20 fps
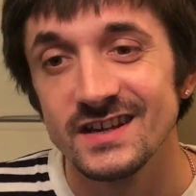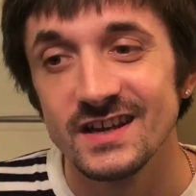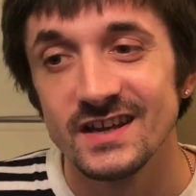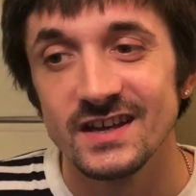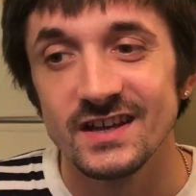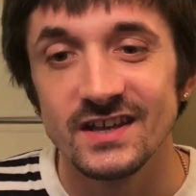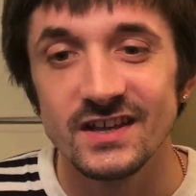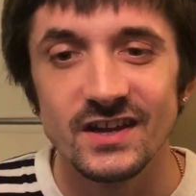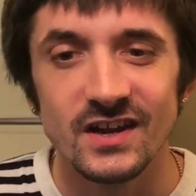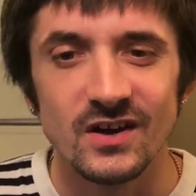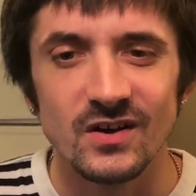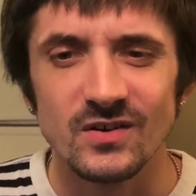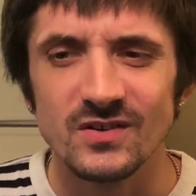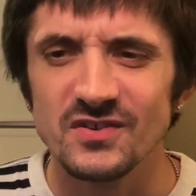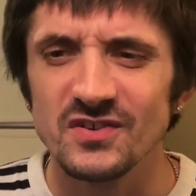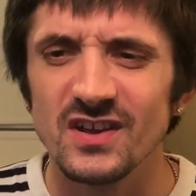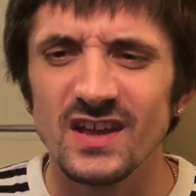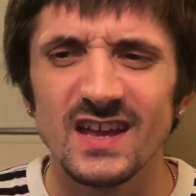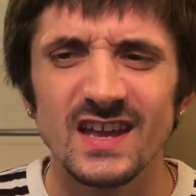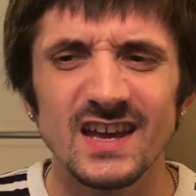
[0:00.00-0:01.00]
You know,
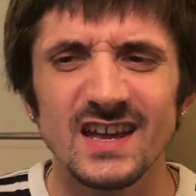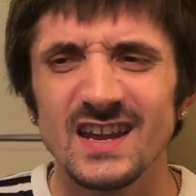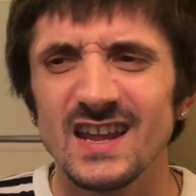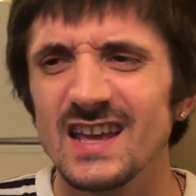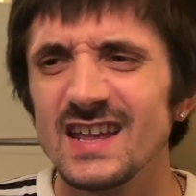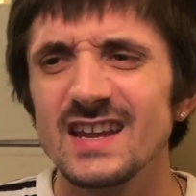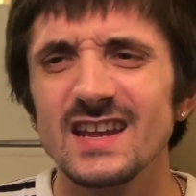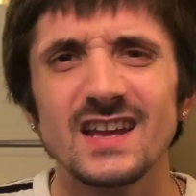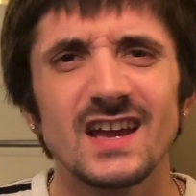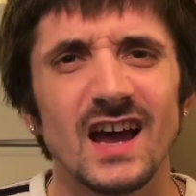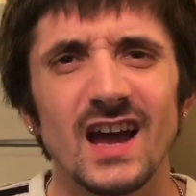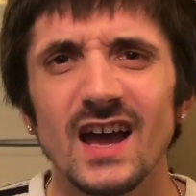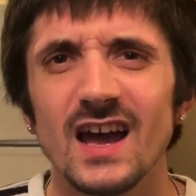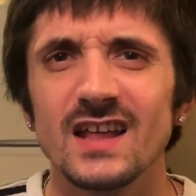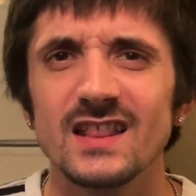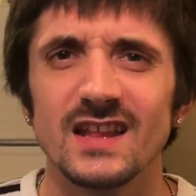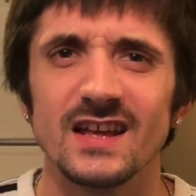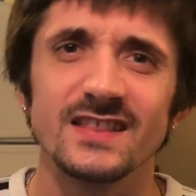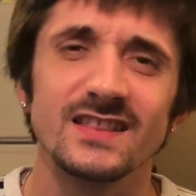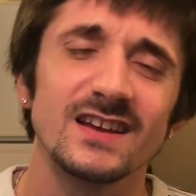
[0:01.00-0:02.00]
you can get any
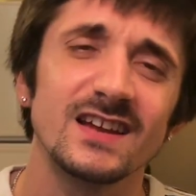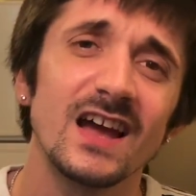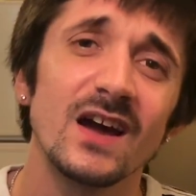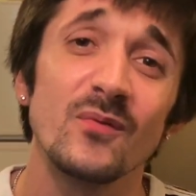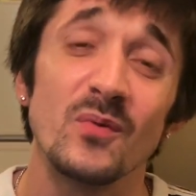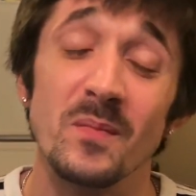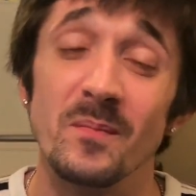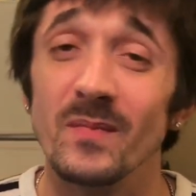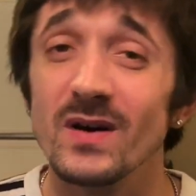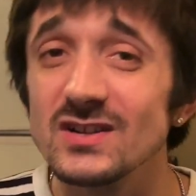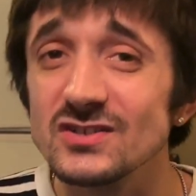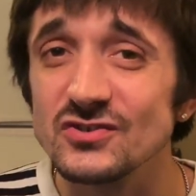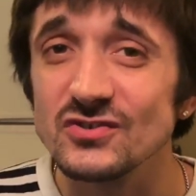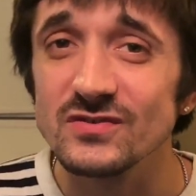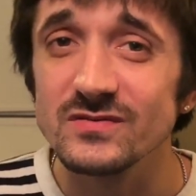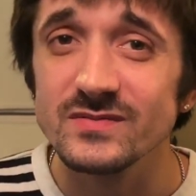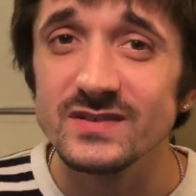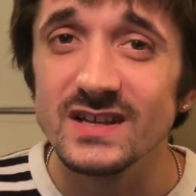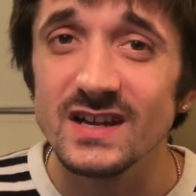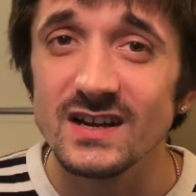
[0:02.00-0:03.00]
kind, like the kind with
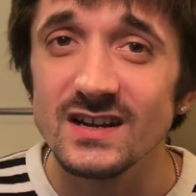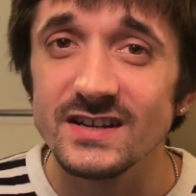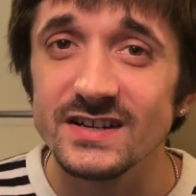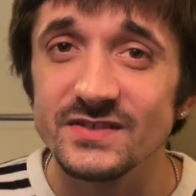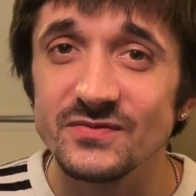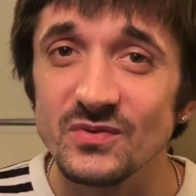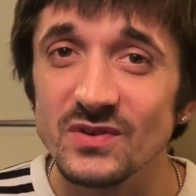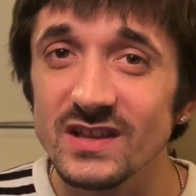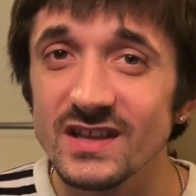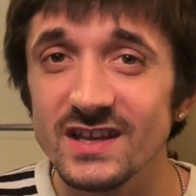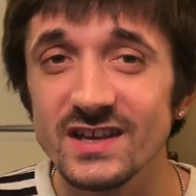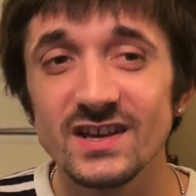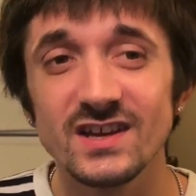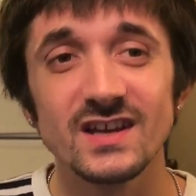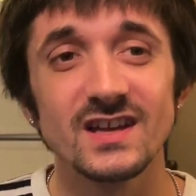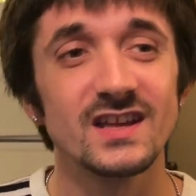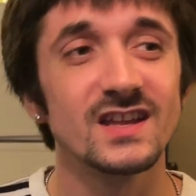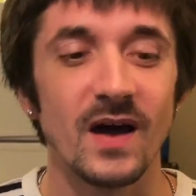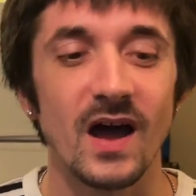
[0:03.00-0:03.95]
mushrooms in it is really good.